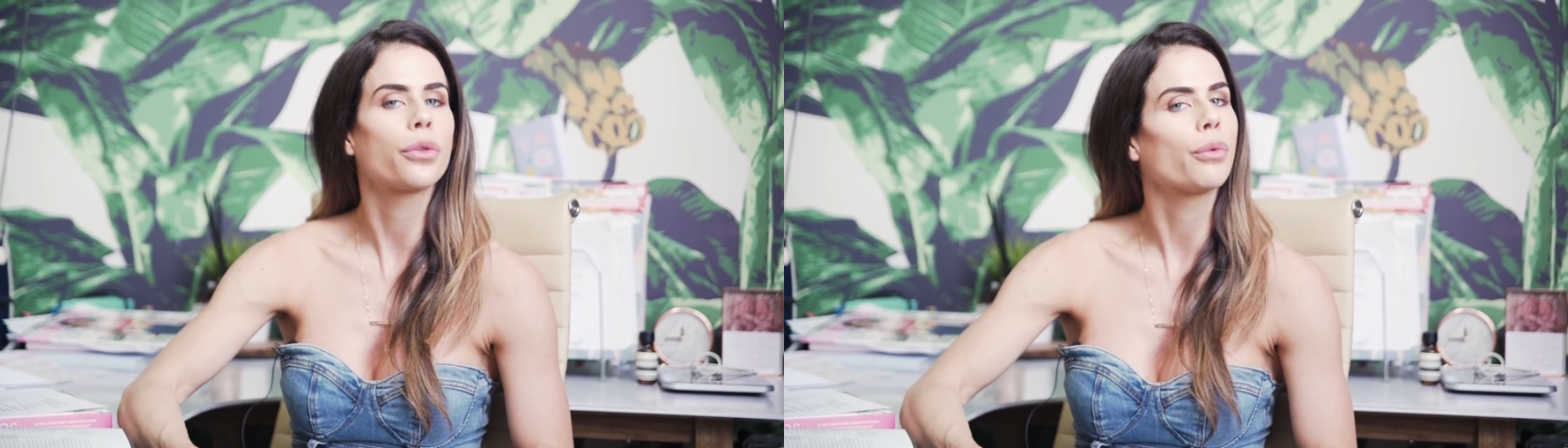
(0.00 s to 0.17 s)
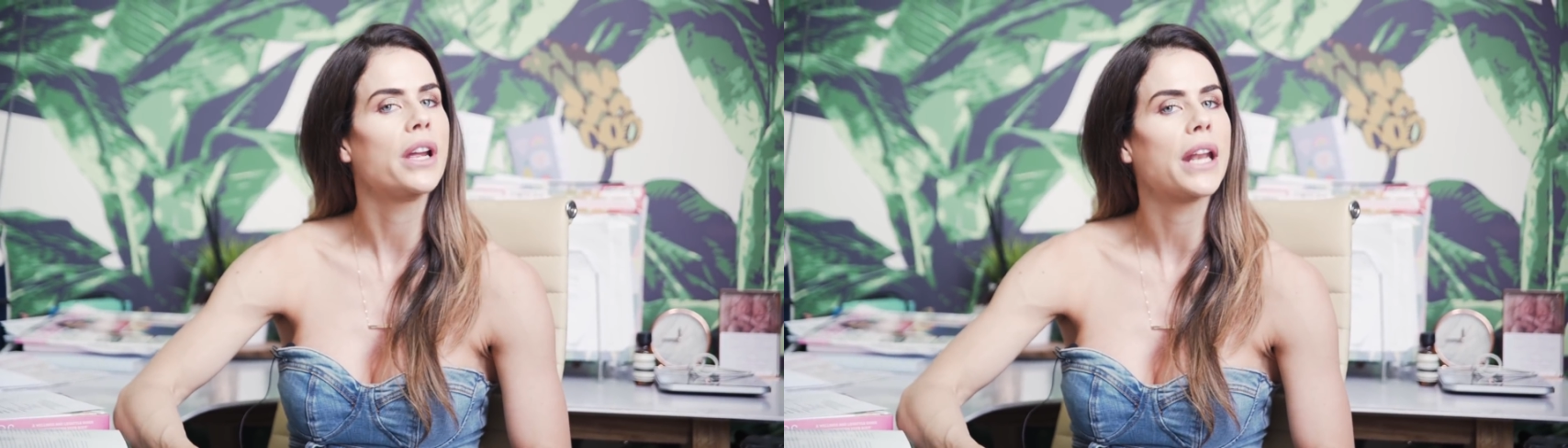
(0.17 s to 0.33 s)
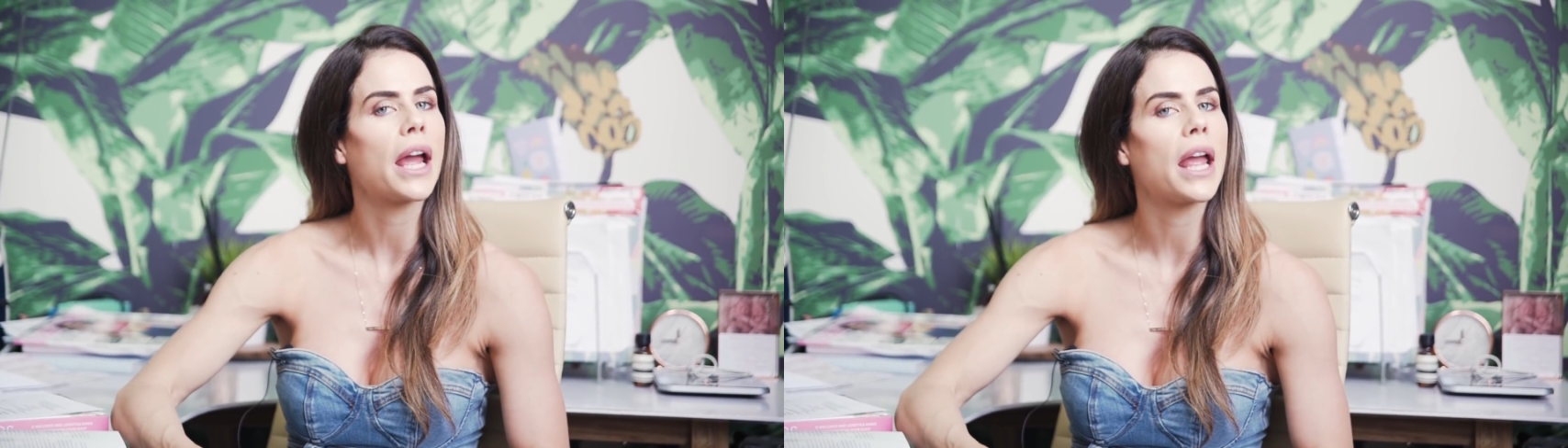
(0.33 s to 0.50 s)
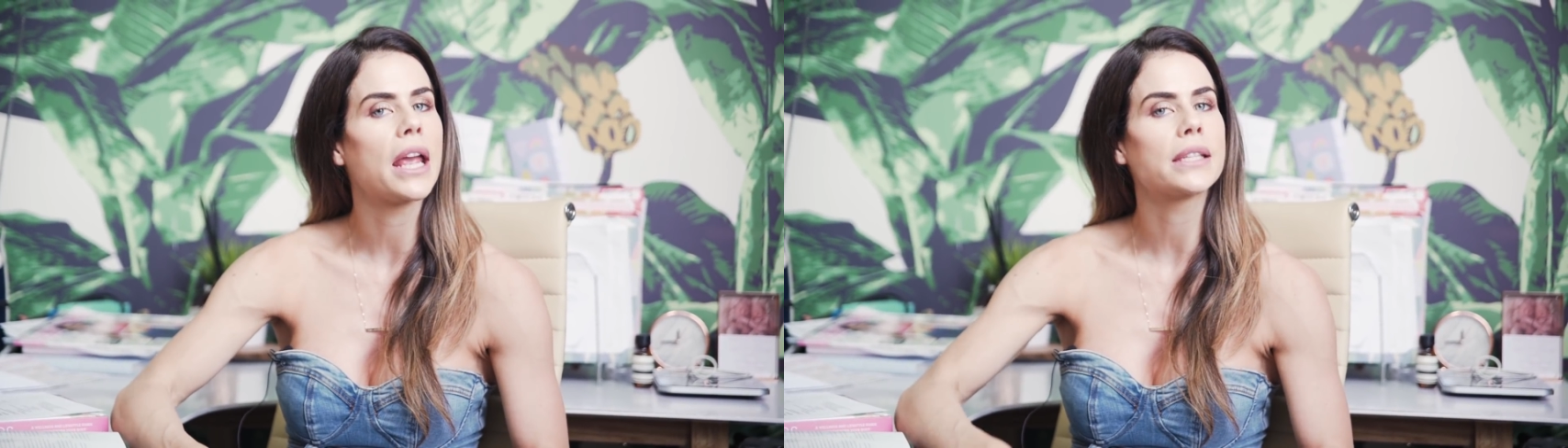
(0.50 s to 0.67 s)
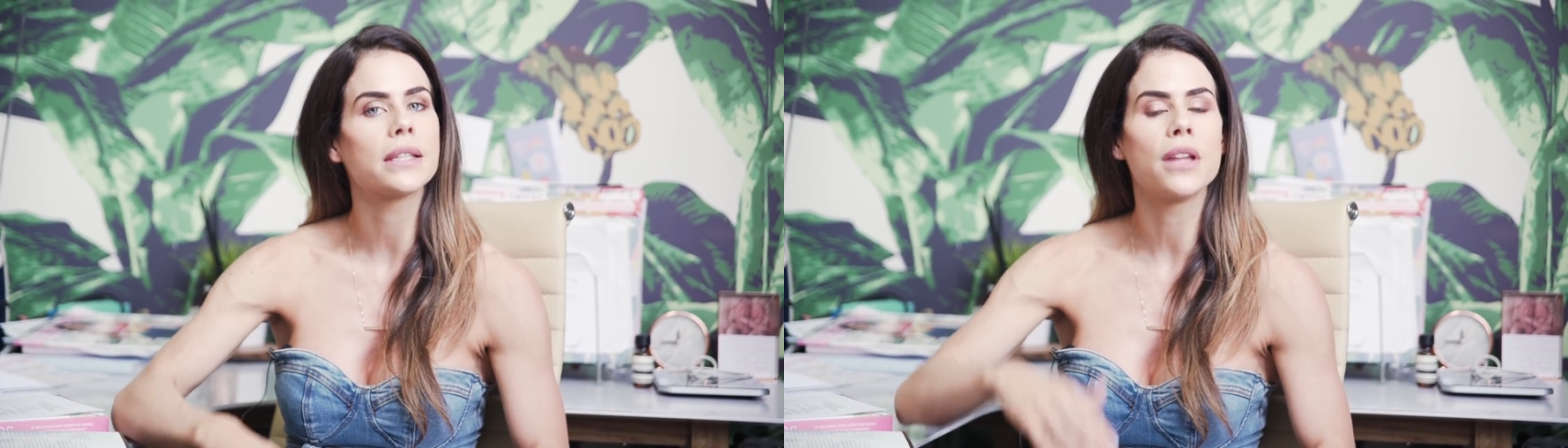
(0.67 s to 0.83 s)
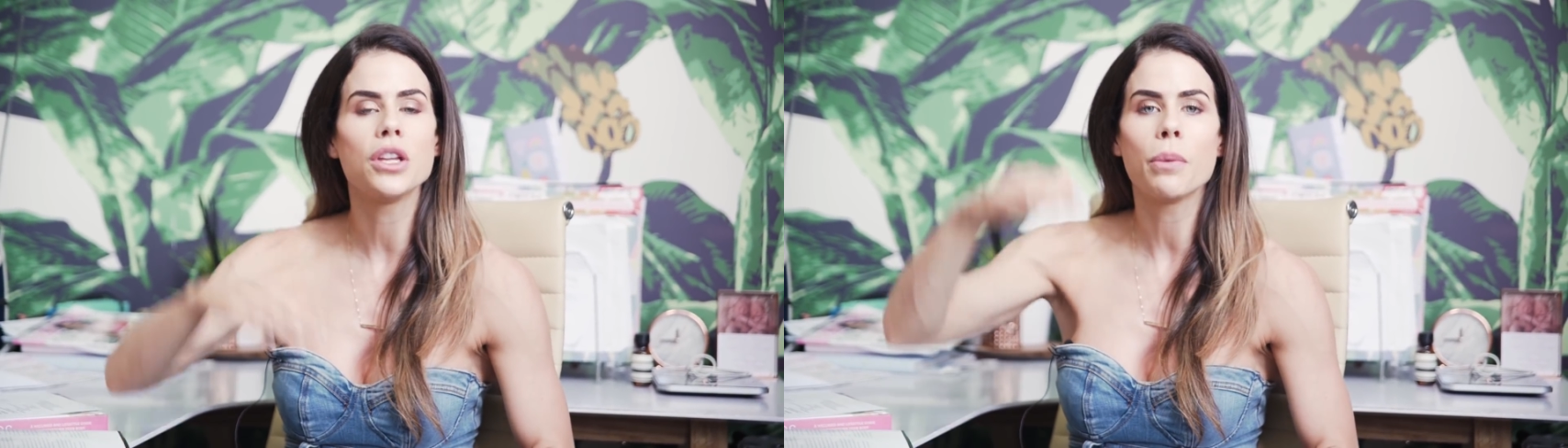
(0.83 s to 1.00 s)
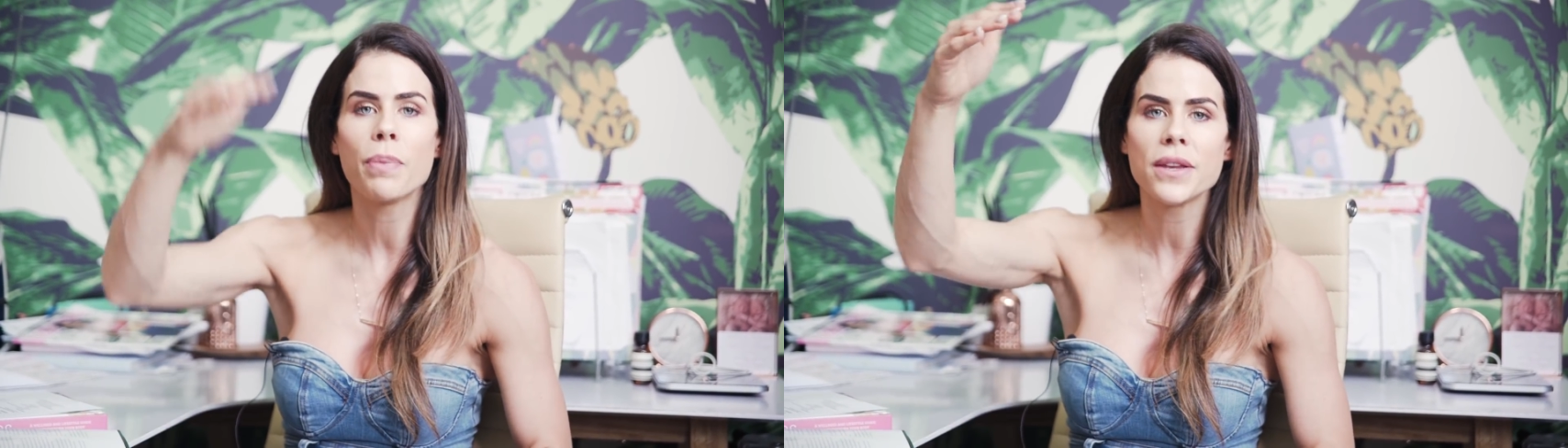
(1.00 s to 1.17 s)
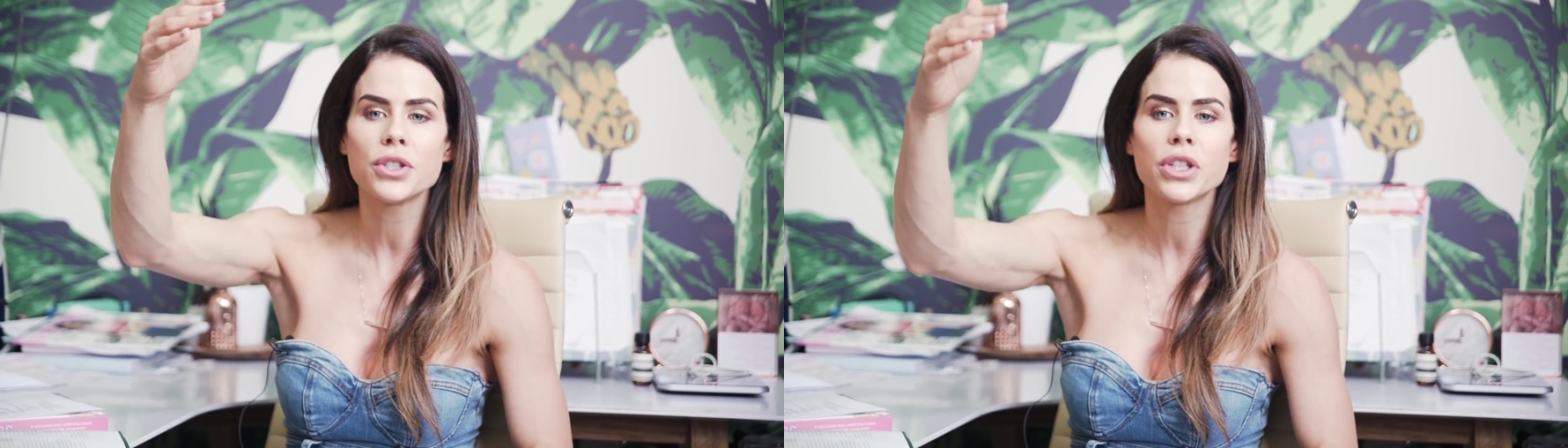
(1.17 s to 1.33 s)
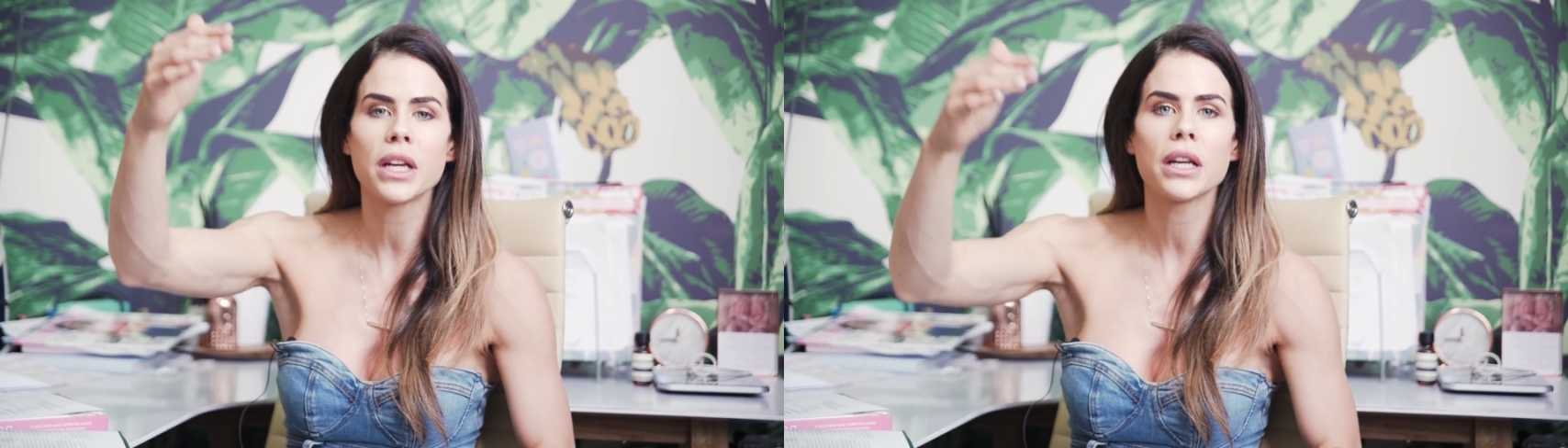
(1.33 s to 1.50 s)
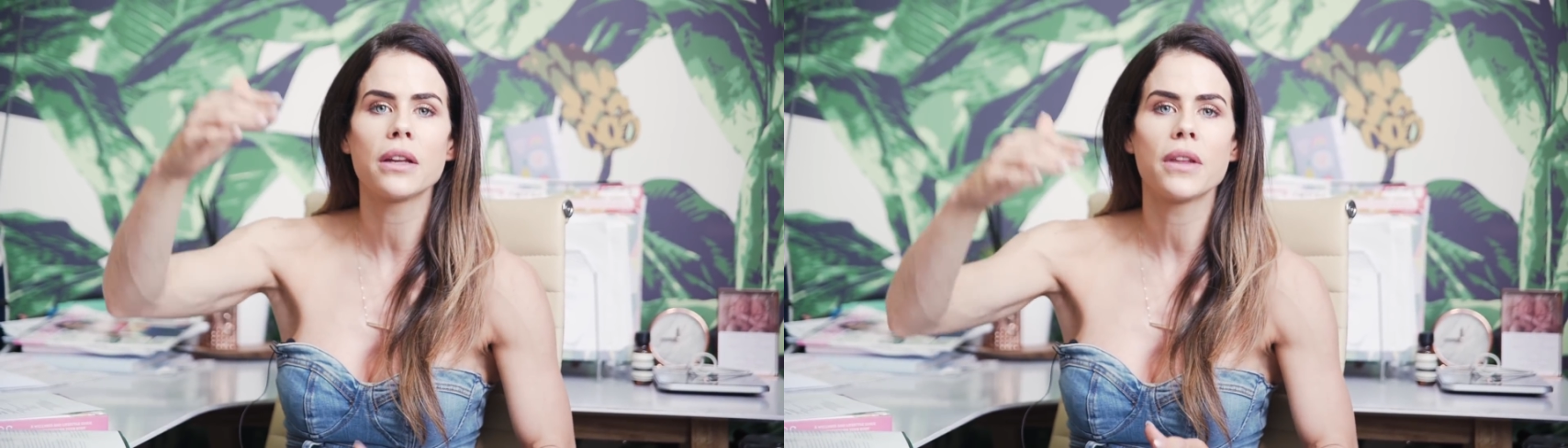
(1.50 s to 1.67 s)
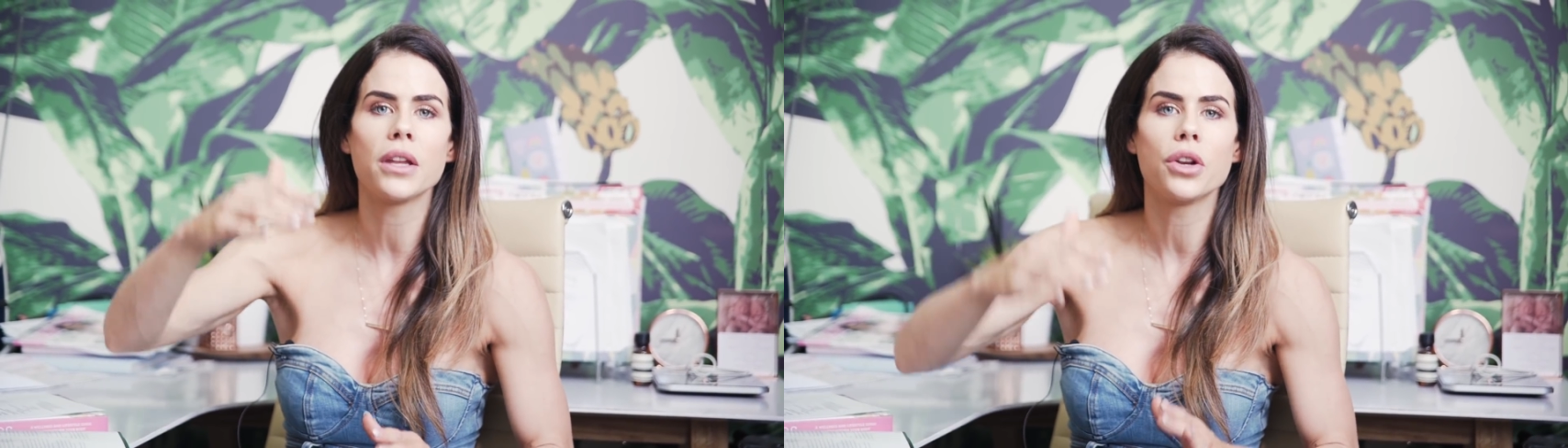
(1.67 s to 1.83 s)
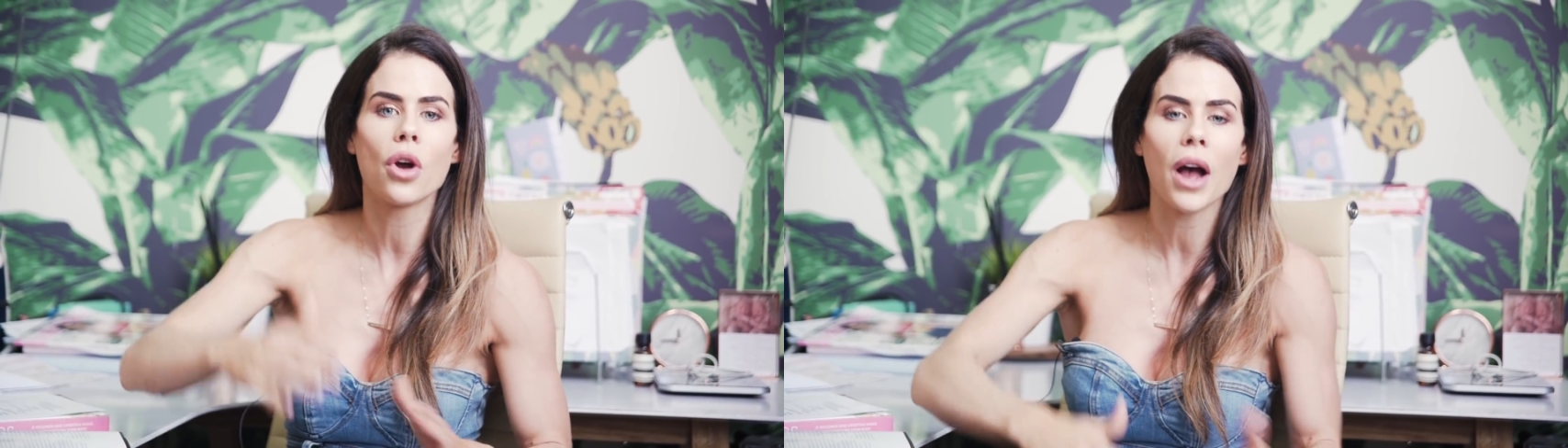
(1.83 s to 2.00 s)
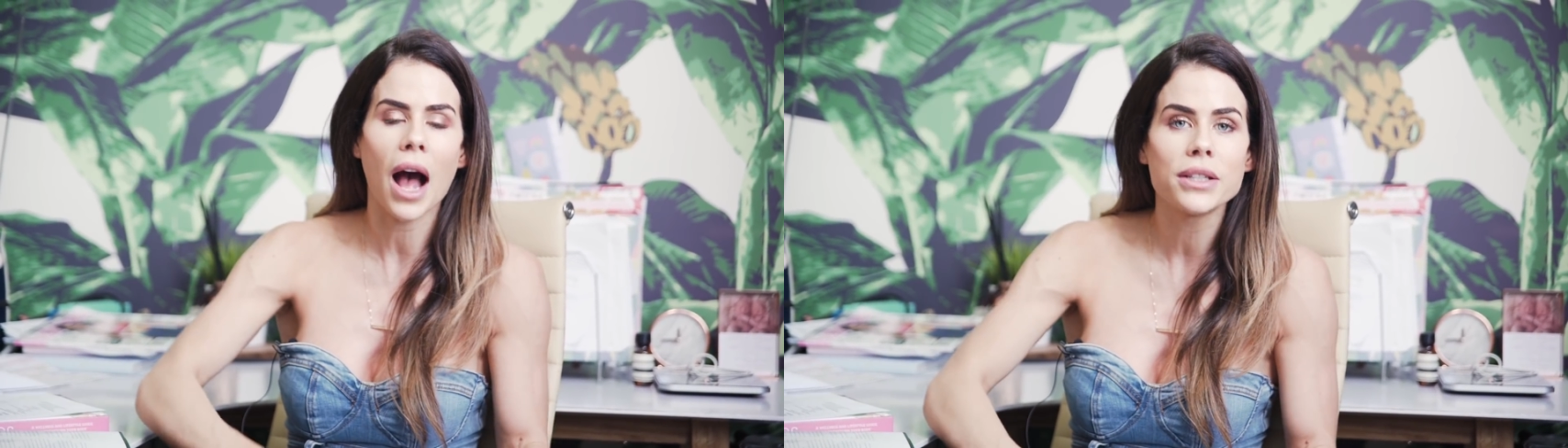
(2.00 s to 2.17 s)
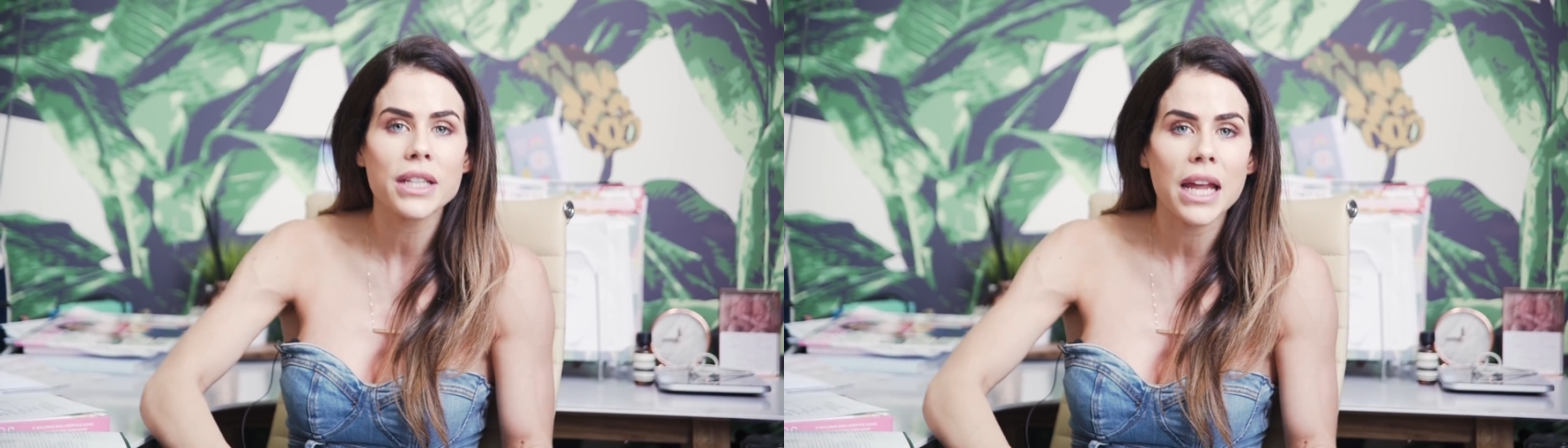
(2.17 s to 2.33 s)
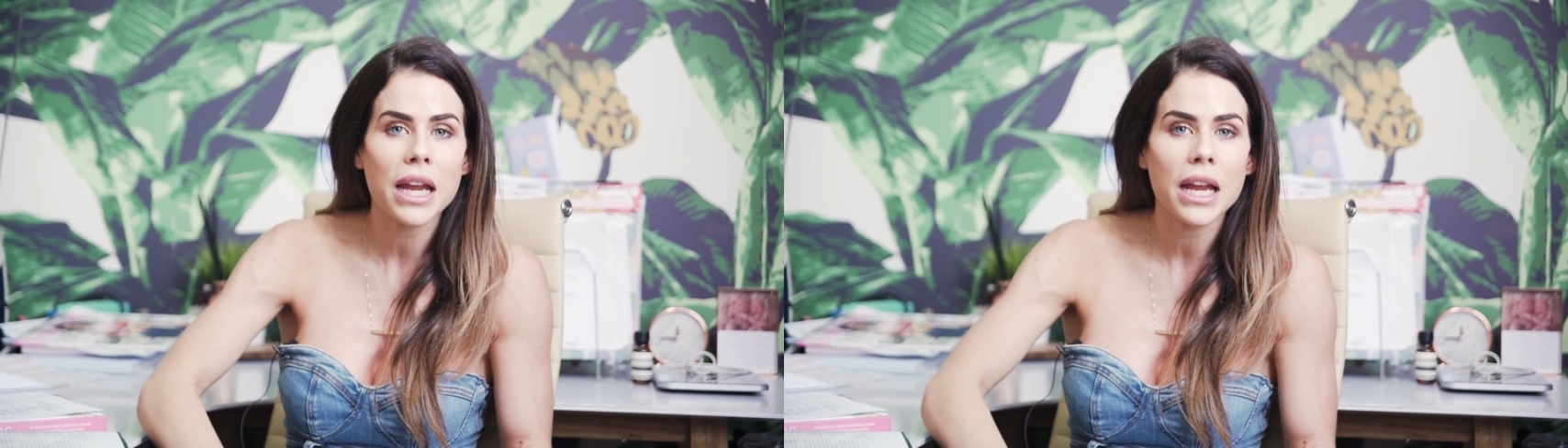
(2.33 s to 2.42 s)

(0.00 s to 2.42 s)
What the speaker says: 3 days and then you're binging and then you're not under